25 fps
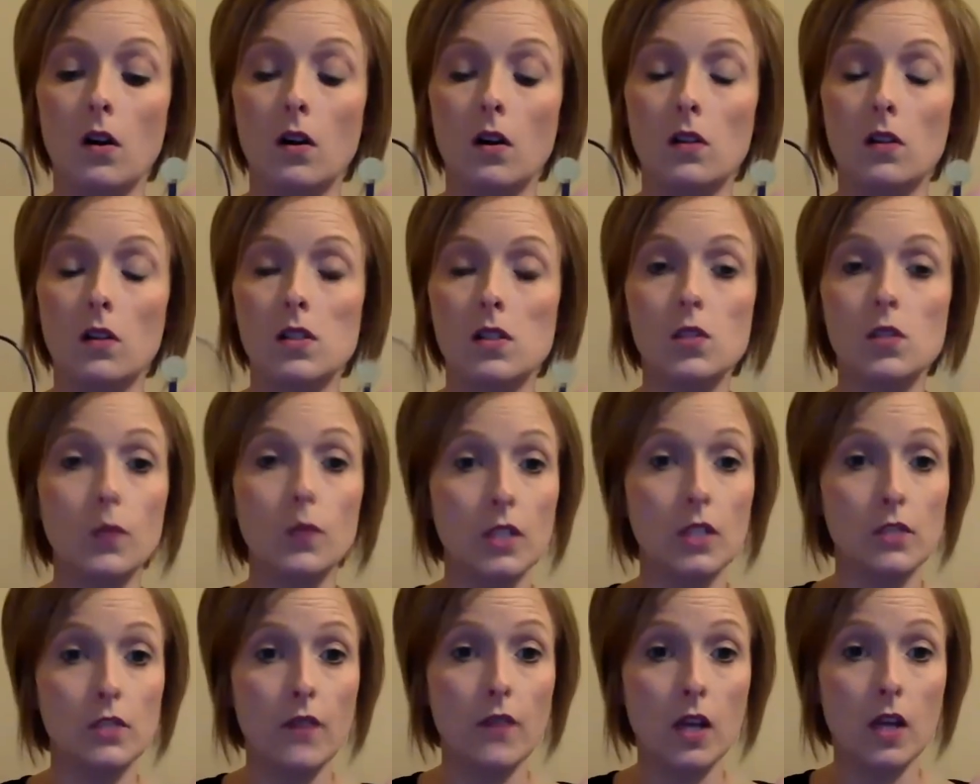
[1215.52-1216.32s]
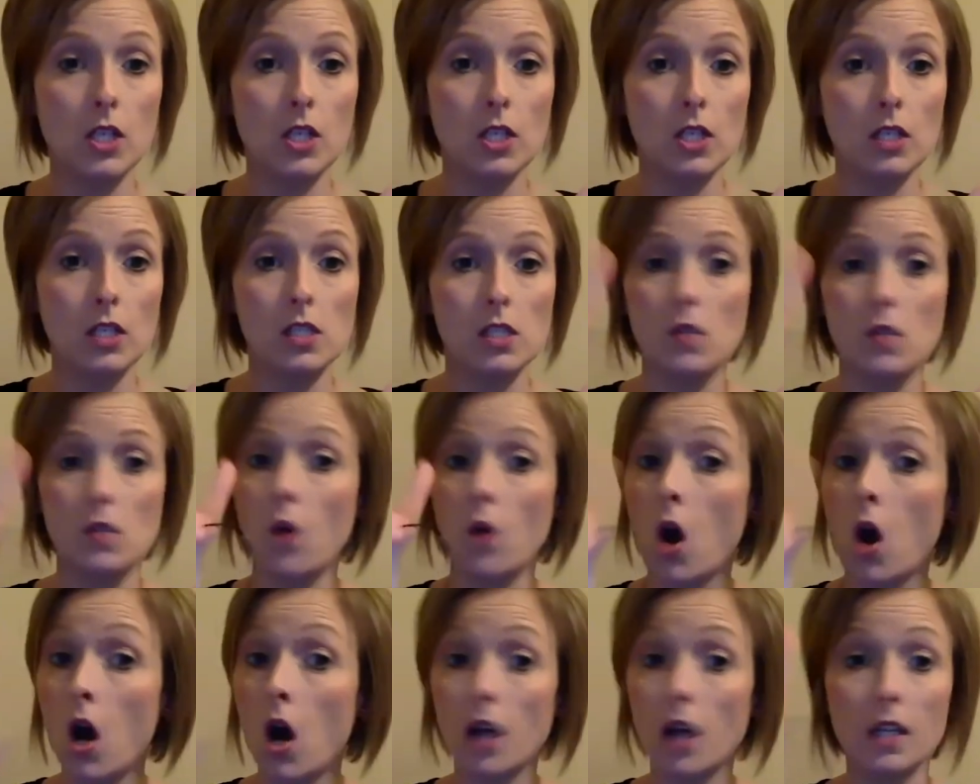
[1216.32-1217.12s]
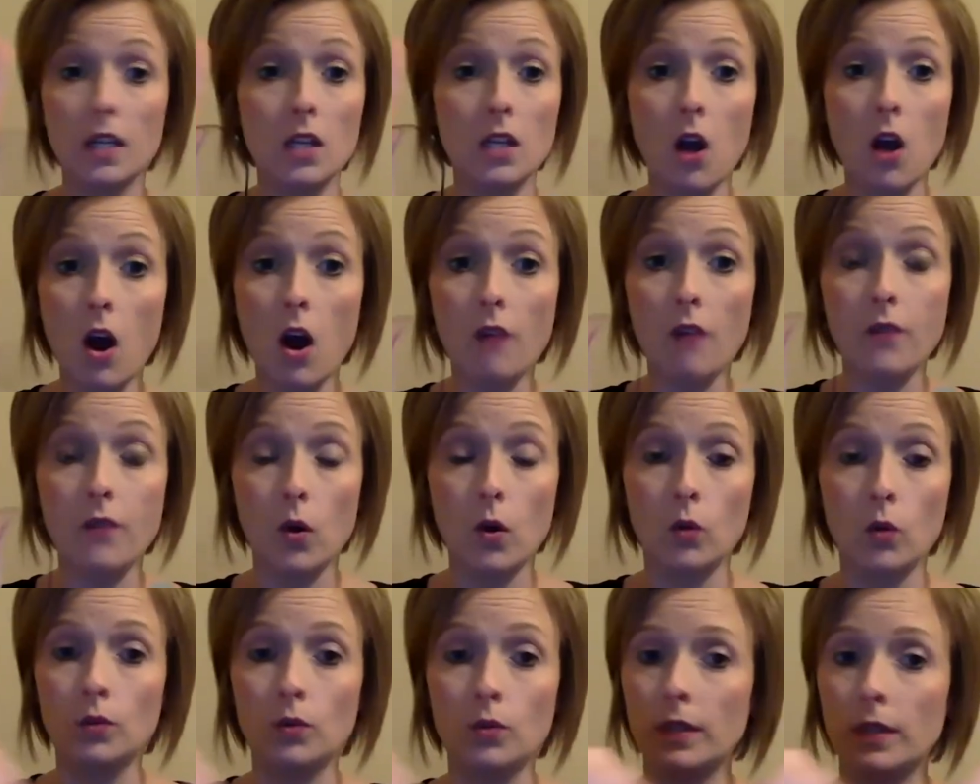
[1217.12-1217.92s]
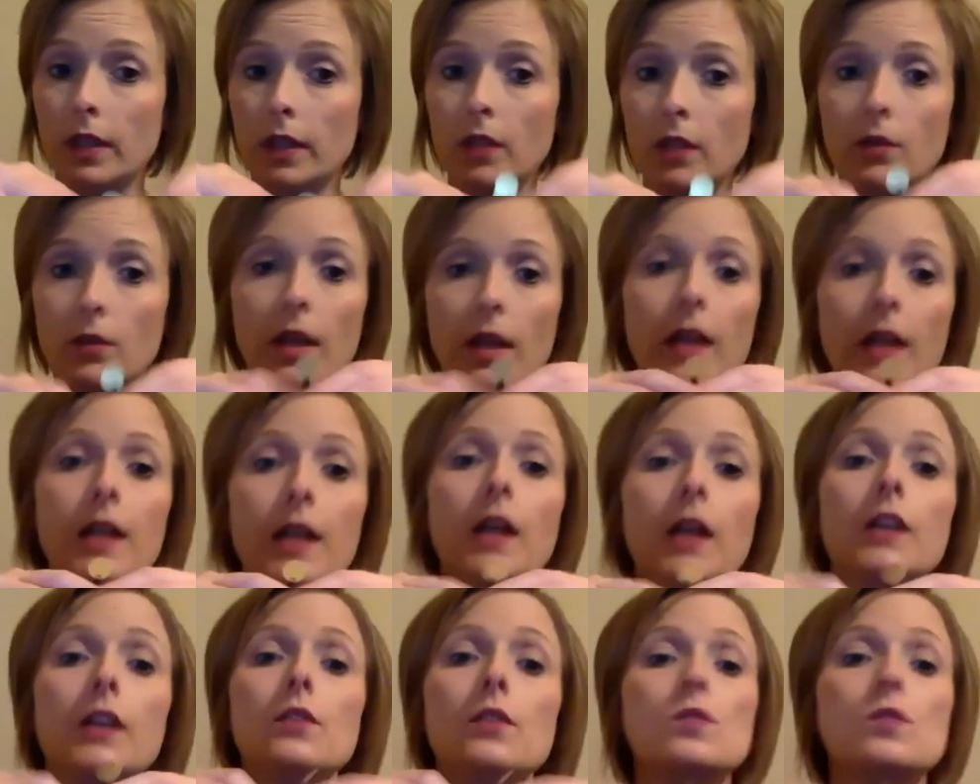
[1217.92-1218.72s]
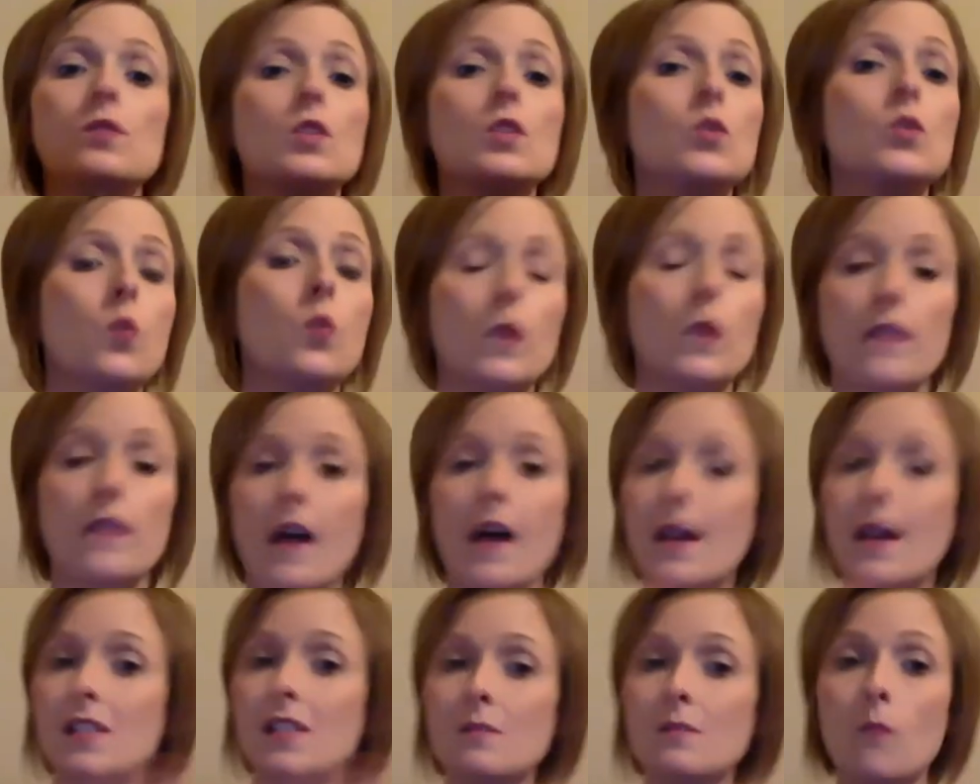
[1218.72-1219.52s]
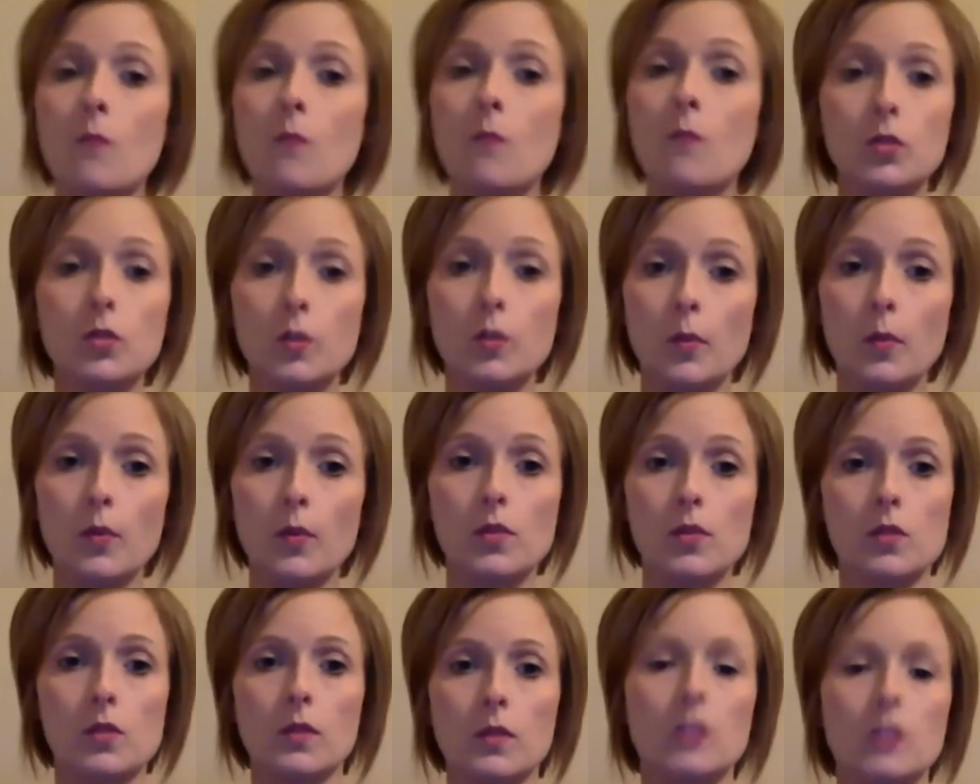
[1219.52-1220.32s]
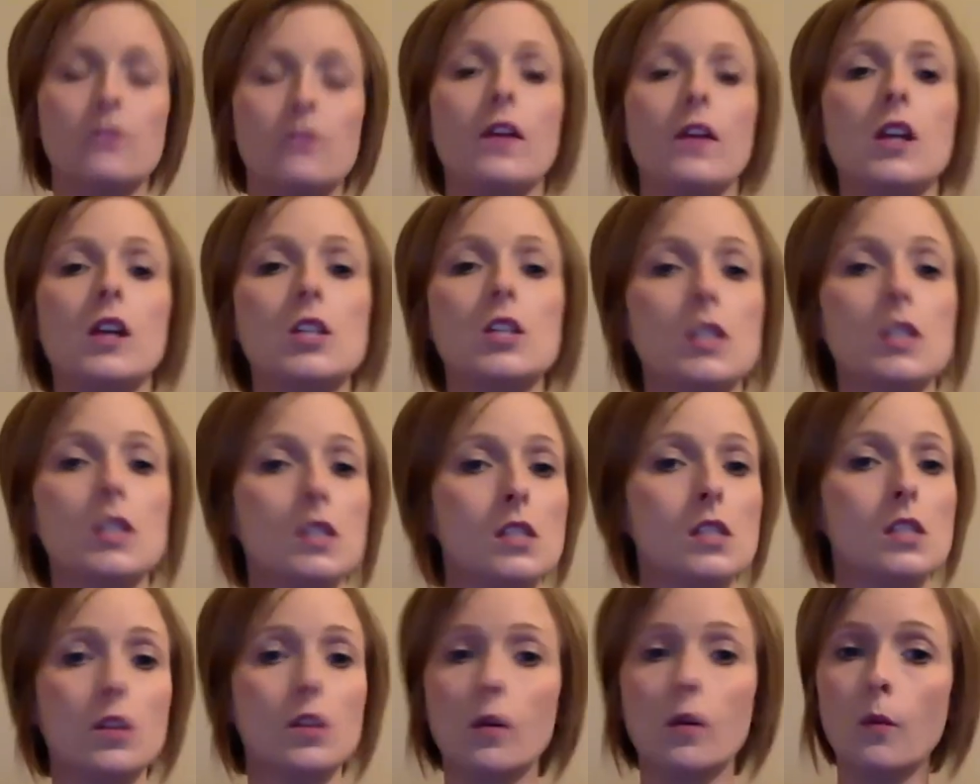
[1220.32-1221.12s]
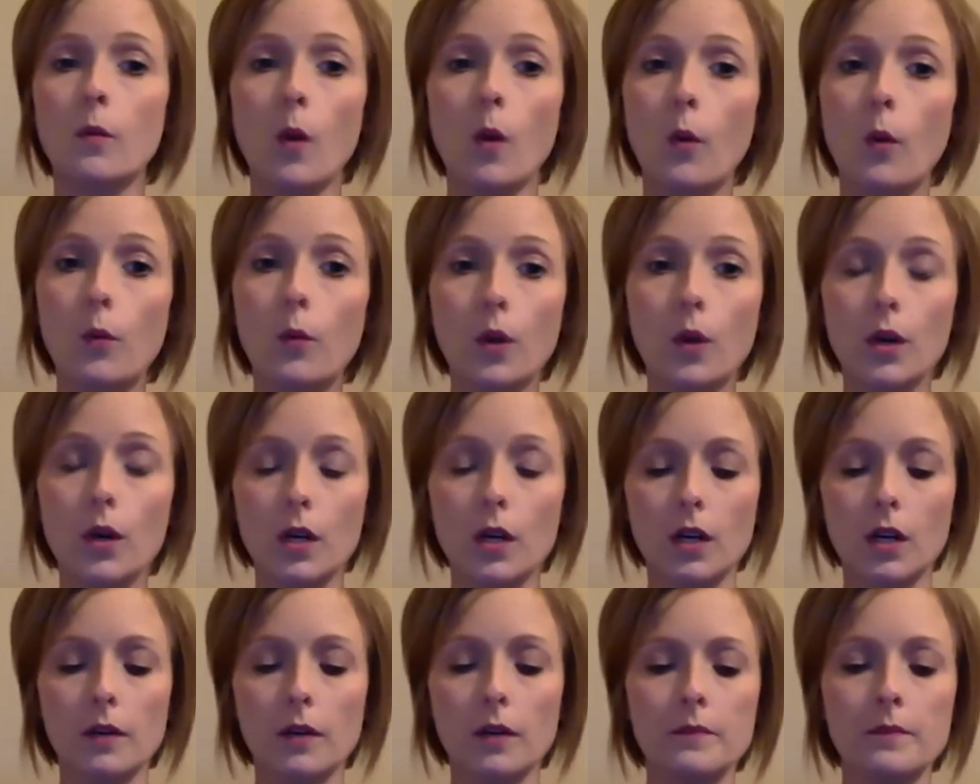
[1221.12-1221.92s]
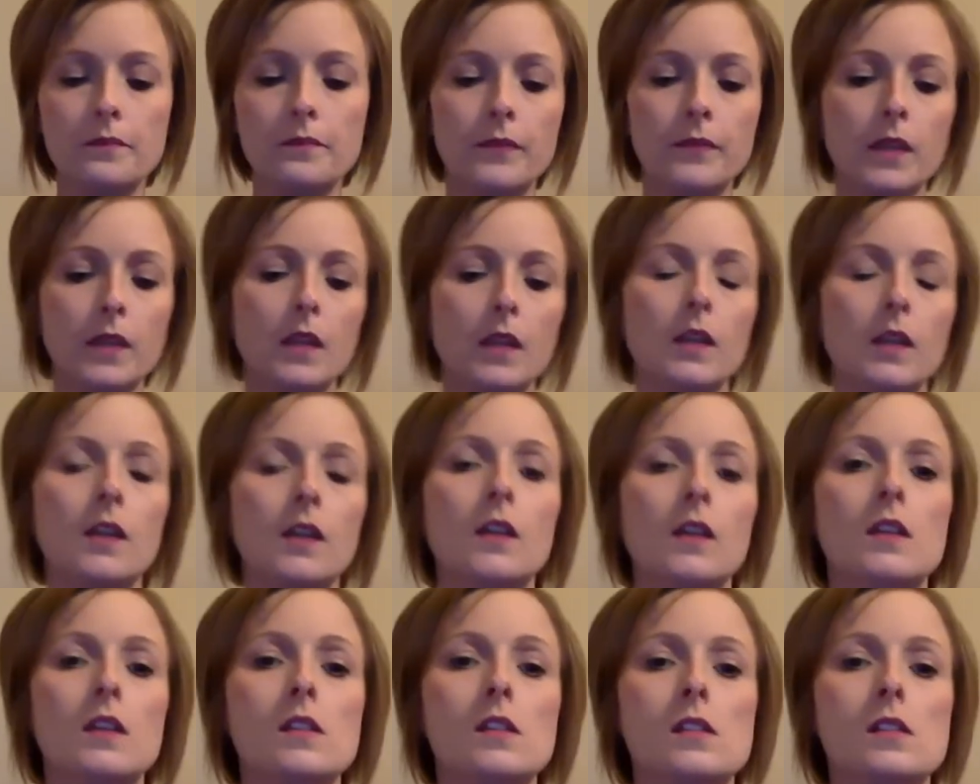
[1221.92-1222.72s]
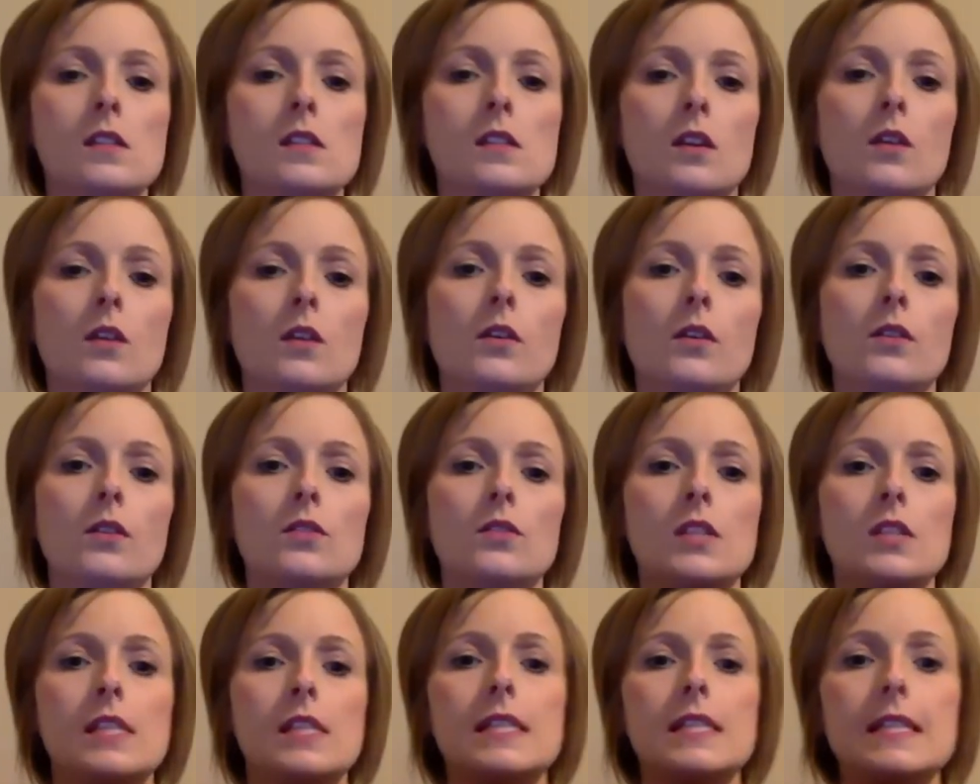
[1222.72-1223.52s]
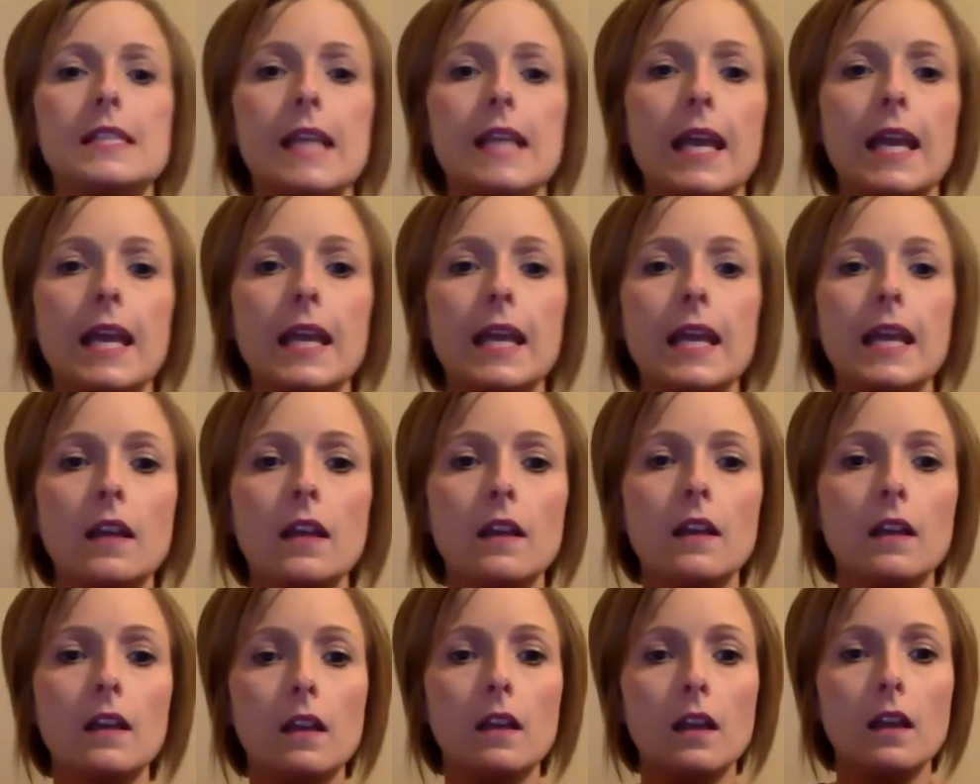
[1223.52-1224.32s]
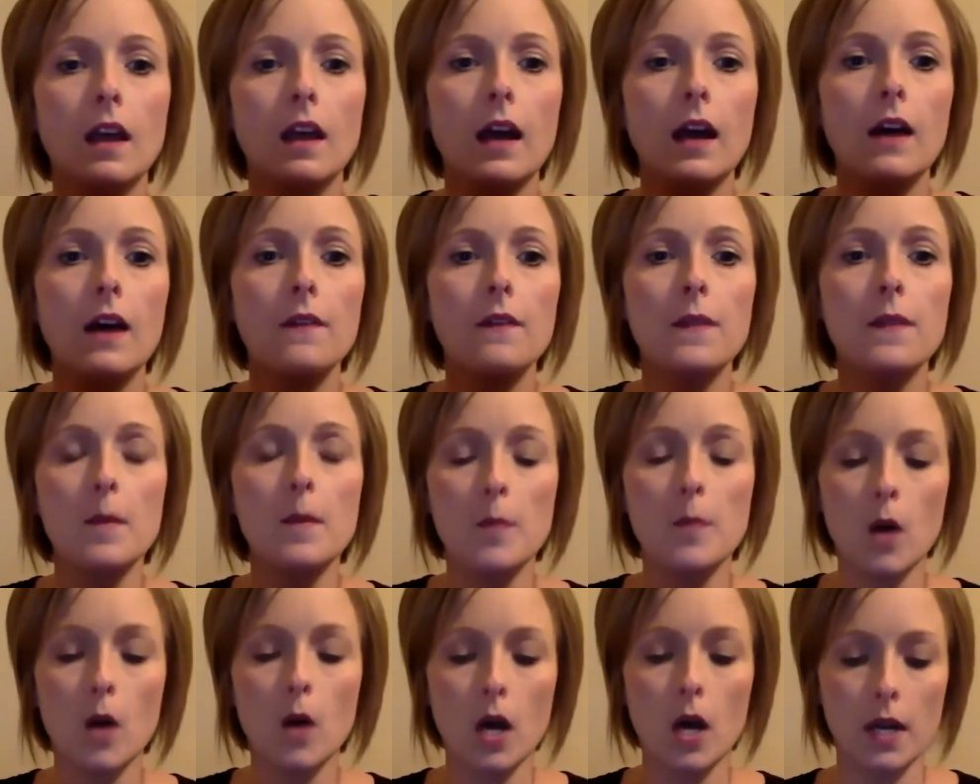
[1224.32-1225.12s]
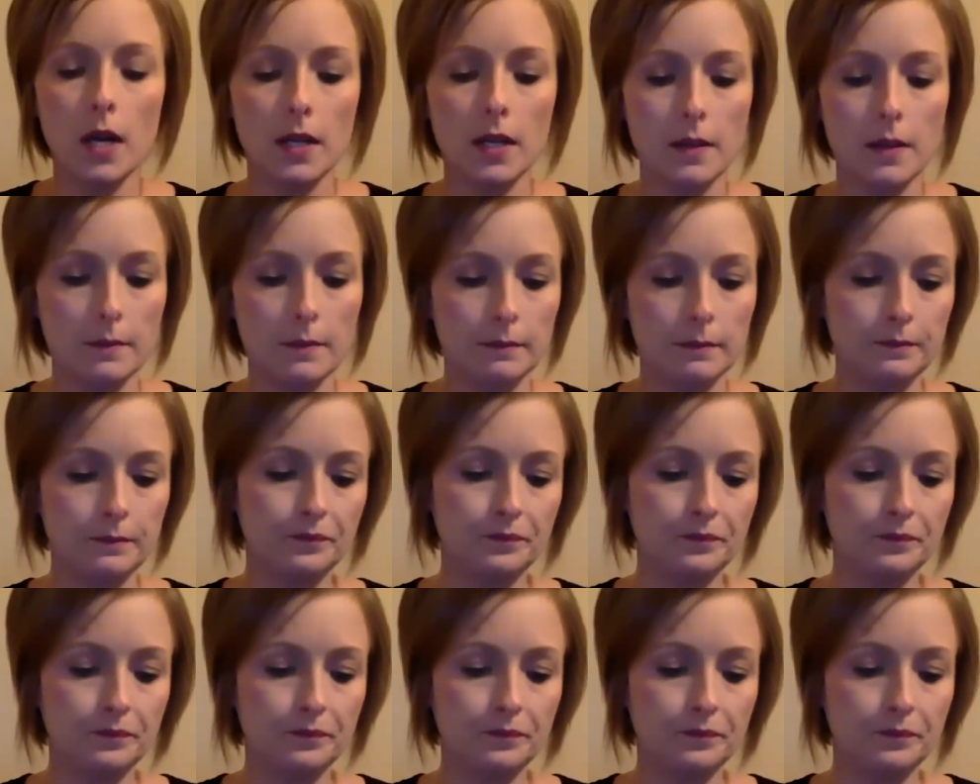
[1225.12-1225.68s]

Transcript: switch function, so on and off only. You cannot use a toy that has multiple switch functions or it won't work. So you just take out the bottom